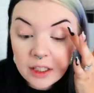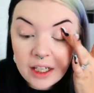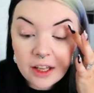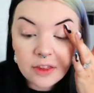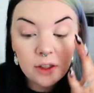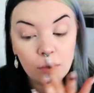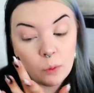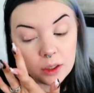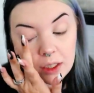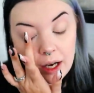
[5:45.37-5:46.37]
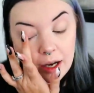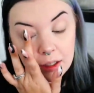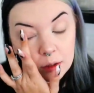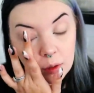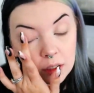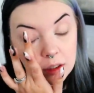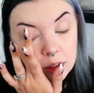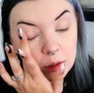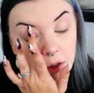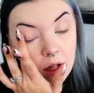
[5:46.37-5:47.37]
And I think what the eye look we're gonna
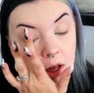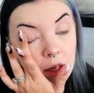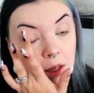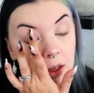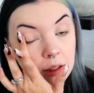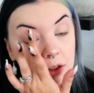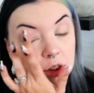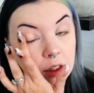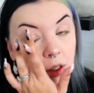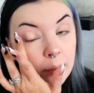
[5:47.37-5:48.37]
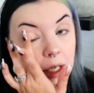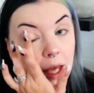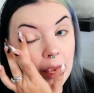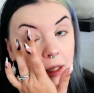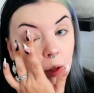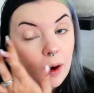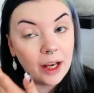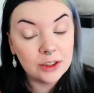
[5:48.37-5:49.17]
do is just gonna be a halo eye.